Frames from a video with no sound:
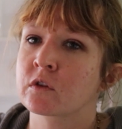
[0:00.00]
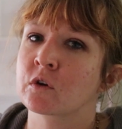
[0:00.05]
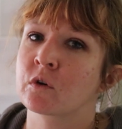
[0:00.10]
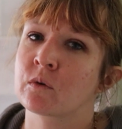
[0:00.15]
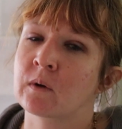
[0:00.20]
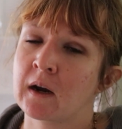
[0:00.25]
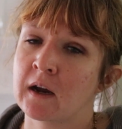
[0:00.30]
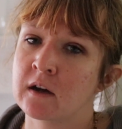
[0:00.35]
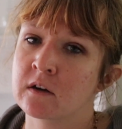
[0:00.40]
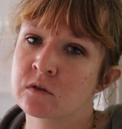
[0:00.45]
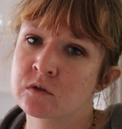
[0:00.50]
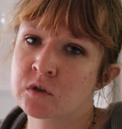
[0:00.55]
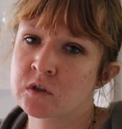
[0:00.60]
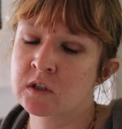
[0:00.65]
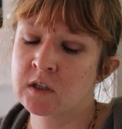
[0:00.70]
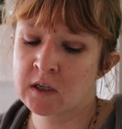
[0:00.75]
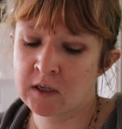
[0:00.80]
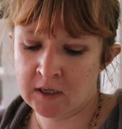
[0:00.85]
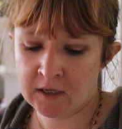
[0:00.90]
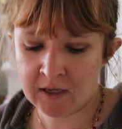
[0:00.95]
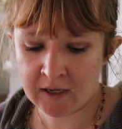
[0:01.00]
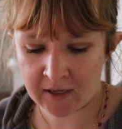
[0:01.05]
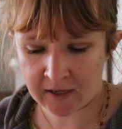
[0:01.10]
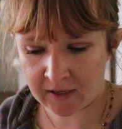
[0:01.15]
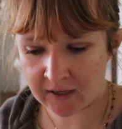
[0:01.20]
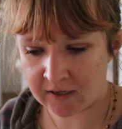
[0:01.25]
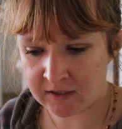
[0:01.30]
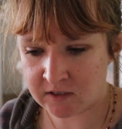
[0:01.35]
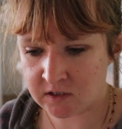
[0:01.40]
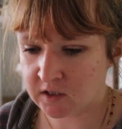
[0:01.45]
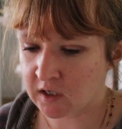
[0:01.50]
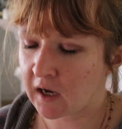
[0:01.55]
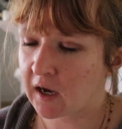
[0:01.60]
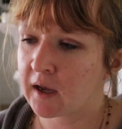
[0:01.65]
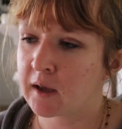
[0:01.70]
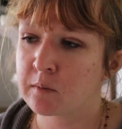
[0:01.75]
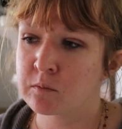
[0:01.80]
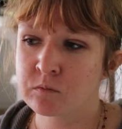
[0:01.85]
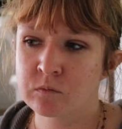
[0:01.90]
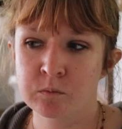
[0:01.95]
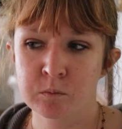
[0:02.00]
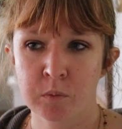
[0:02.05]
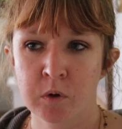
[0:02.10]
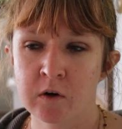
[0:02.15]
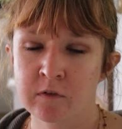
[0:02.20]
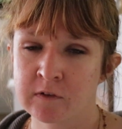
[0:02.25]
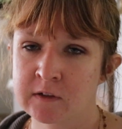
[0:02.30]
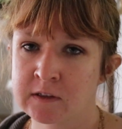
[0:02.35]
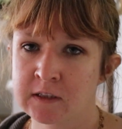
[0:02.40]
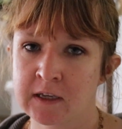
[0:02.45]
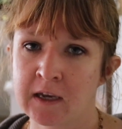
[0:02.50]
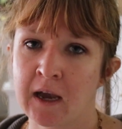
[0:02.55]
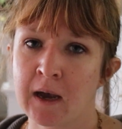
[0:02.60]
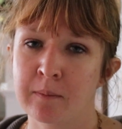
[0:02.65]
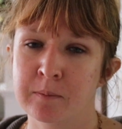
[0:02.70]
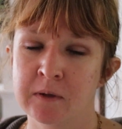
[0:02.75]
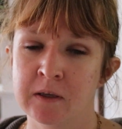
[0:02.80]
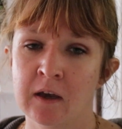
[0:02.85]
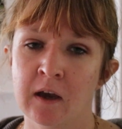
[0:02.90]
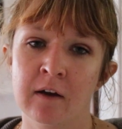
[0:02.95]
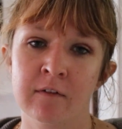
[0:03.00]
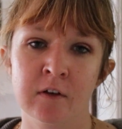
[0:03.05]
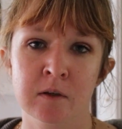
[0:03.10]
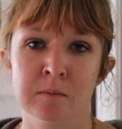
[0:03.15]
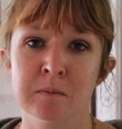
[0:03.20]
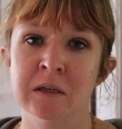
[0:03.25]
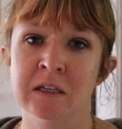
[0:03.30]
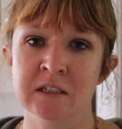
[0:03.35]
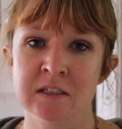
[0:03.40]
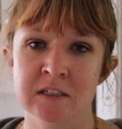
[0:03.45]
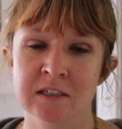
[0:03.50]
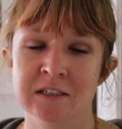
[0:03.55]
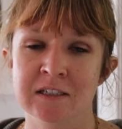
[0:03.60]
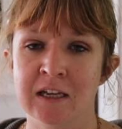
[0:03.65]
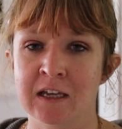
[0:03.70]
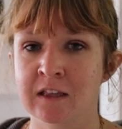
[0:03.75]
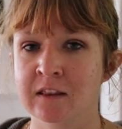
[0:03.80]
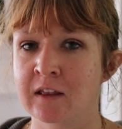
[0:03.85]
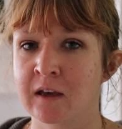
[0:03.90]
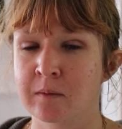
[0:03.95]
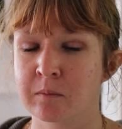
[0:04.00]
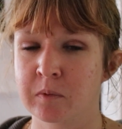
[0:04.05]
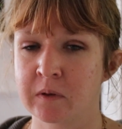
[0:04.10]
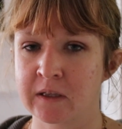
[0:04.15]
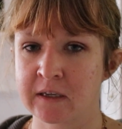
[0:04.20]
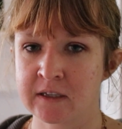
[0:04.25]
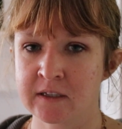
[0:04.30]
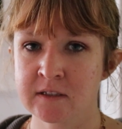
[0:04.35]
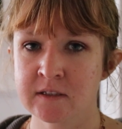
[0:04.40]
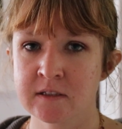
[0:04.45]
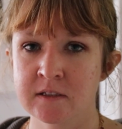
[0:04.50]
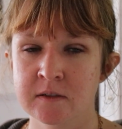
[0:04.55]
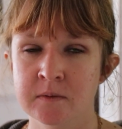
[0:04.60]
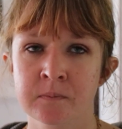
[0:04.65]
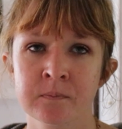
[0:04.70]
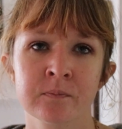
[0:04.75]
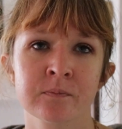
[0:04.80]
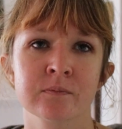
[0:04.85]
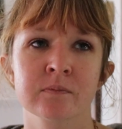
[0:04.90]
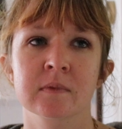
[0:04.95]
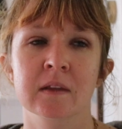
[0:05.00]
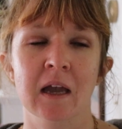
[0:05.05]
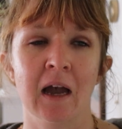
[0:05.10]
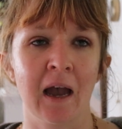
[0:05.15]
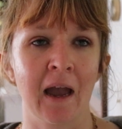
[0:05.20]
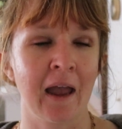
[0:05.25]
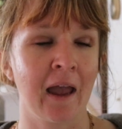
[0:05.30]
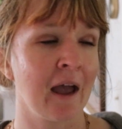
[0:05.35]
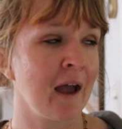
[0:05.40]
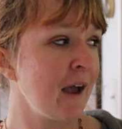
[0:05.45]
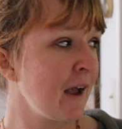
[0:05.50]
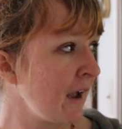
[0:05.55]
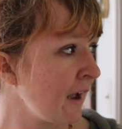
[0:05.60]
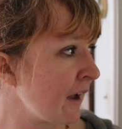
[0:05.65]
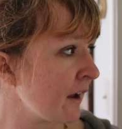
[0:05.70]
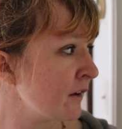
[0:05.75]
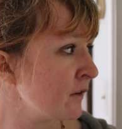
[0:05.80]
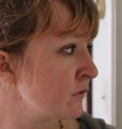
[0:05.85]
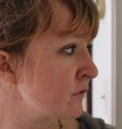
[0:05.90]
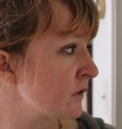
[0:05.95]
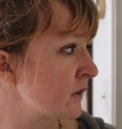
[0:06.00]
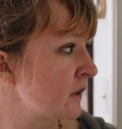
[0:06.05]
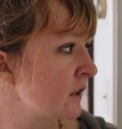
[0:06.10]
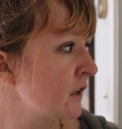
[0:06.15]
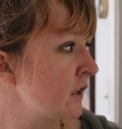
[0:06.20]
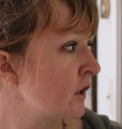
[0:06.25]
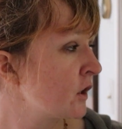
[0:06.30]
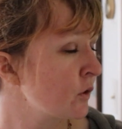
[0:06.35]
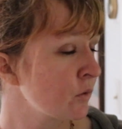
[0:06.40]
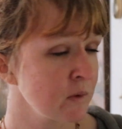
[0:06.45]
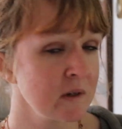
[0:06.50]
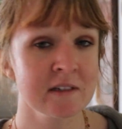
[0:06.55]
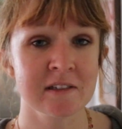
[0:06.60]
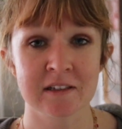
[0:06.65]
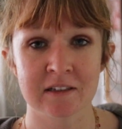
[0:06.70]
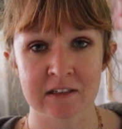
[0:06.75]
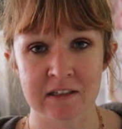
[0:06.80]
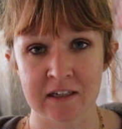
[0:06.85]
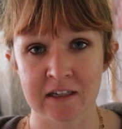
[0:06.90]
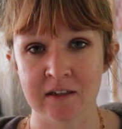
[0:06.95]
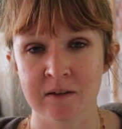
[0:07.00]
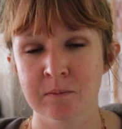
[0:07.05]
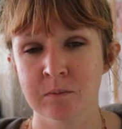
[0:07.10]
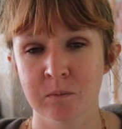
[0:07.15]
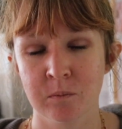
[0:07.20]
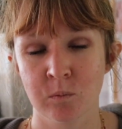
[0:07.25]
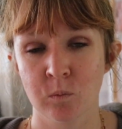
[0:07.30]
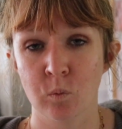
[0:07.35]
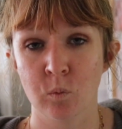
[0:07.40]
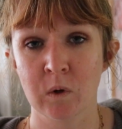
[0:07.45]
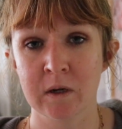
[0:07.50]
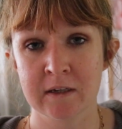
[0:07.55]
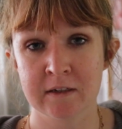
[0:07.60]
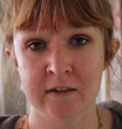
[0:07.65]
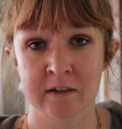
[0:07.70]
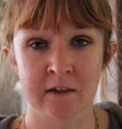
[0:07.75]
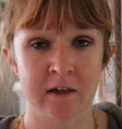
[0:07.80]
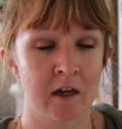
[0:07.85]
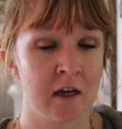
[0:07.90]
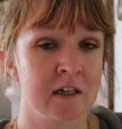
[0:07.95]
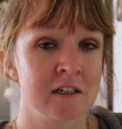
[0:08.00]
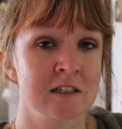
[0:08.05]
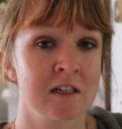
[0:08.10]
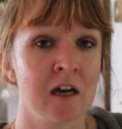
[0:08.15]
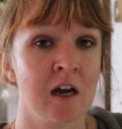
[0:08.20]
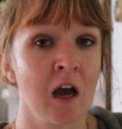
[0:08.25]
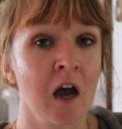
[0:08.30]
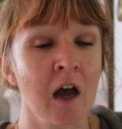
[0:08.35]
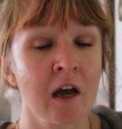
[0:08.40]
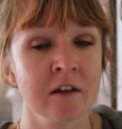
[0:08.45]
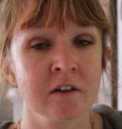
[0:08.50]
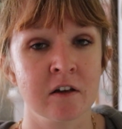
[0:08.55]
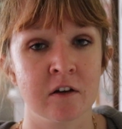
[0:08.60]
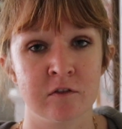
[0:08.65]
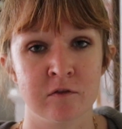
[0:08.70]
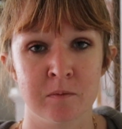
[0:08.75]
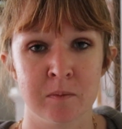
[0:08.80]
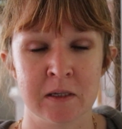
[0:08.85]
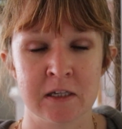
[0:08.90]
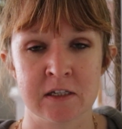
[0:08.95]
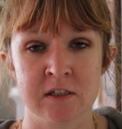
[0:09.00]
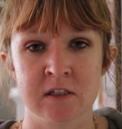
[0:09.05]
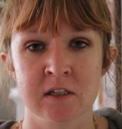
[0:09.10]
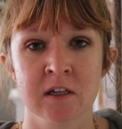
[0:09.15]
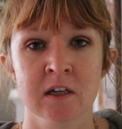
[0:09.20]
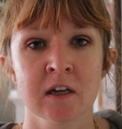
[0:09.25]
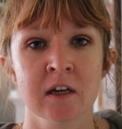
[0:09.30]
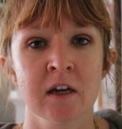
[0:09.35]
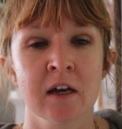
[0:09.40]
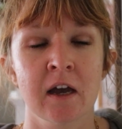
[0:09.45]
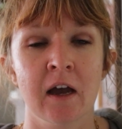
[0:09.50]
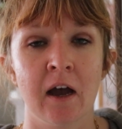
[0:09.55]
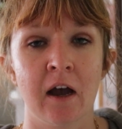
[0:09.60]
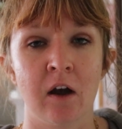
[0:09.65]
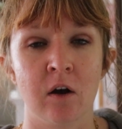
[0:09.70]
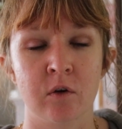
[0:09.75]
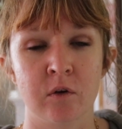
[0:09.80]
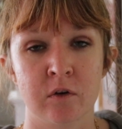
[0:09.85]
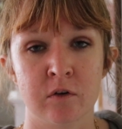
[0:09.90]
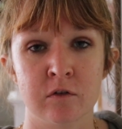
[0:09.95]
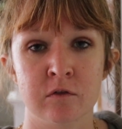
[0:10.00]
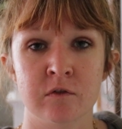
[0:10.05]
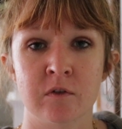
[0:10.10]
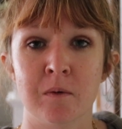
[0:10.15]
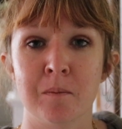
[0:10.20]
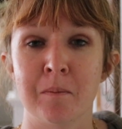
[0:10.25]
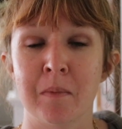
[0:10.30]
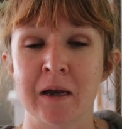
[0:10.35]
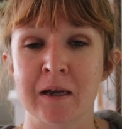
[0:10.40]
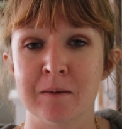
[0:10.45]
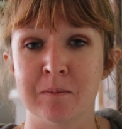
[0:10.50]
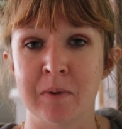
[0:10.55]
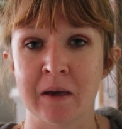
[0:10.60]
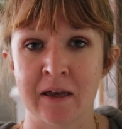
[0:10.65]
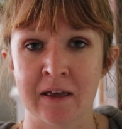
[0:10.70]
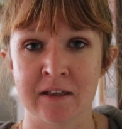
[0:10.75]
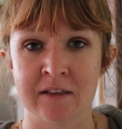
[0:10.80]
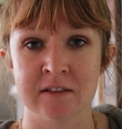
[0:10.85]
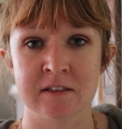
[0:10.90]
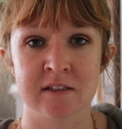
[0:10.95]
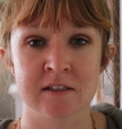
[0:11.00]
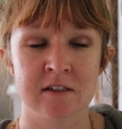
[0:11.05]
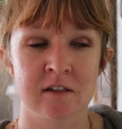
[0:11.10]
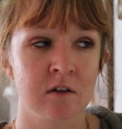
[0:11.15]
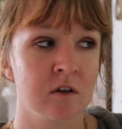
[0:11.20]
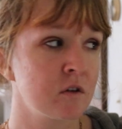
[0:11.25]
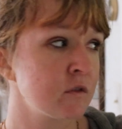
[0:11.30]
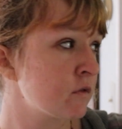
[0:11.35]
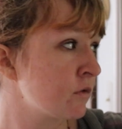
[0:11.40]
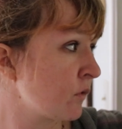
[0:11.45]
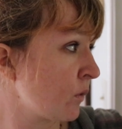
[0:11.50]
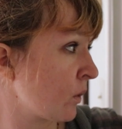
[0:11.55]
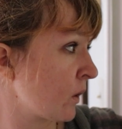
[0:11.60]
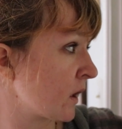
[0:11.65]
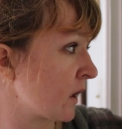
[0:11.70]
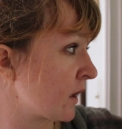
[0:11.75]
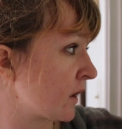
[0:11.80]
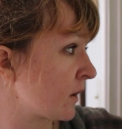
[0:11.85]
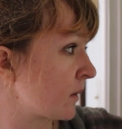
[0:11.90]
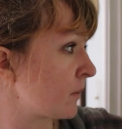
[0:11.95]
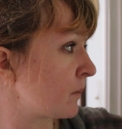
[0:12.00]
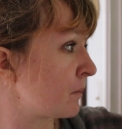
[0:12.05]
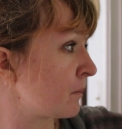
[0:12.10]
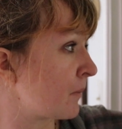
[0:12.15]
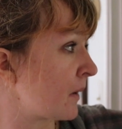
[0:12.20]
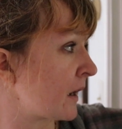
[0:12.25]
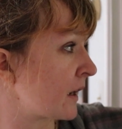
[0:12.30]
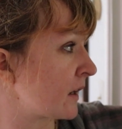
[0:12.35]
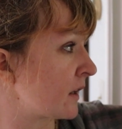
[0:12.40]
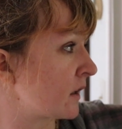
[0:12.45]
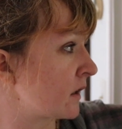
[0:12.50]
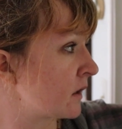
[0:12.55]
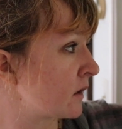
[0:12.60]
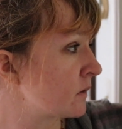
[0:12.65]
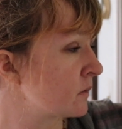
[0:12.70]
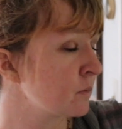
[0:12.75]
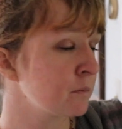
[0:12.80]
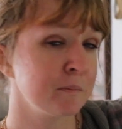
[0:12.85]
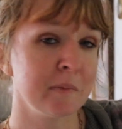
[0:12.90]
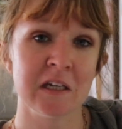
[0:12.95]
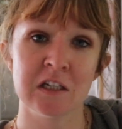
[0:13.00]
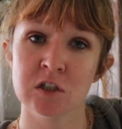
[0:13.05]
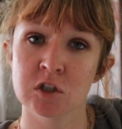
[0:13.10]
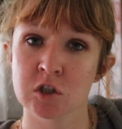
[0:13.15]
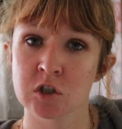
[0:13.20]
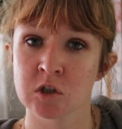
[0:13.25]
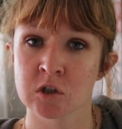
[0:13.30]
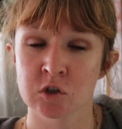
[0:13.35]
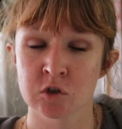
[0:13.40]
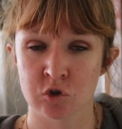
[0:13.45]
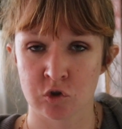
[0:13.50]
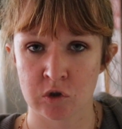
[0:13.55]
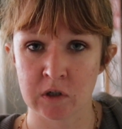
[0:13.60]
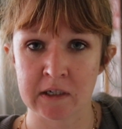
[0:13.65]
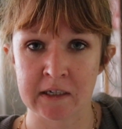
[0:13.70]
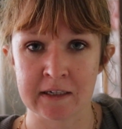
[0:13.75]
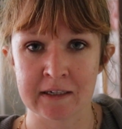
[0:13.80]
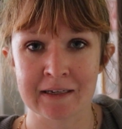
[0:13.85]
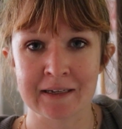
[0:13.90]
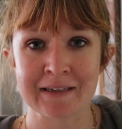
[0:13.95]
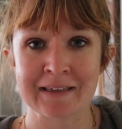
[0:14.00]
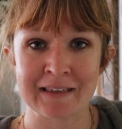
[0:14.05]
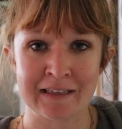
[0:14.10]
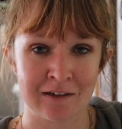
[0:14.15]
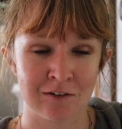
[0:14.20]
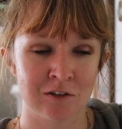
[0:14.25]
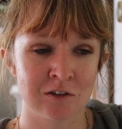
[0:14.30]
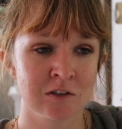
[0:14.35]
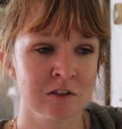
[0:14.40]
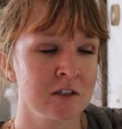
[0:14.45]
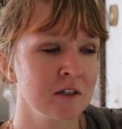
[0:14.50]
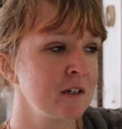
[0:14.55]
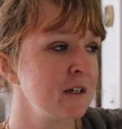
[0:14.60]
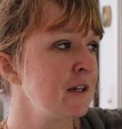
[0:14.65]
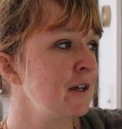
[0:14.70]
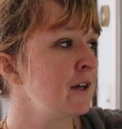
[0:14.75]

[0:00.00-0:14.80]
the ground. And I'm perfectly happy having mint take that place. I have recently weeded a ton of mint out of my beds for my peach tree guild